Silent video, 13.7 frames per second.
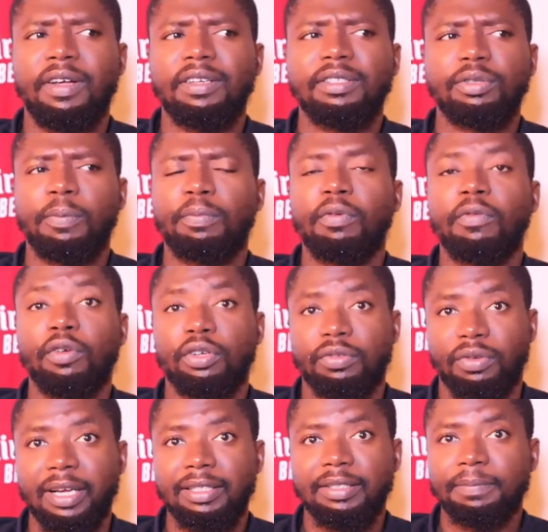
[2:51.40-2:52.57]
provoking,
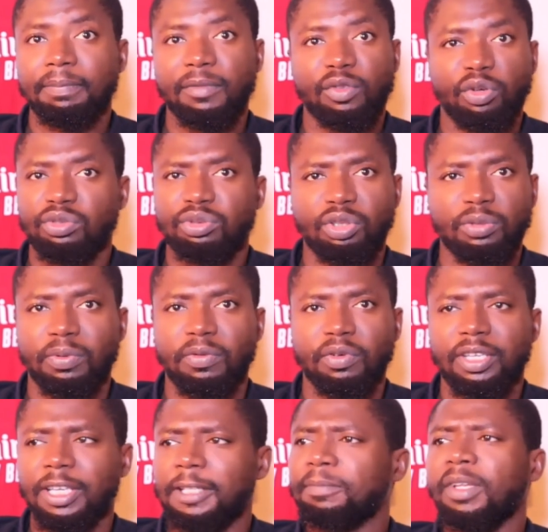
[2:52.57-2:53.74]
right? It wasn't thought
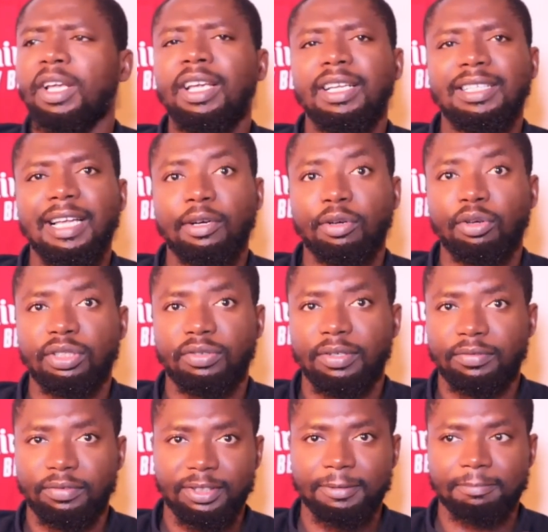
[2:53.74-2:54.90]
provoking. It didn't annoy the
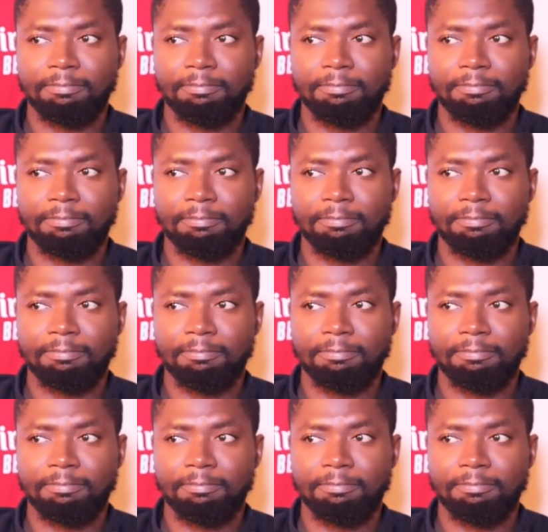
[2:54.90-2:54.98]
referees.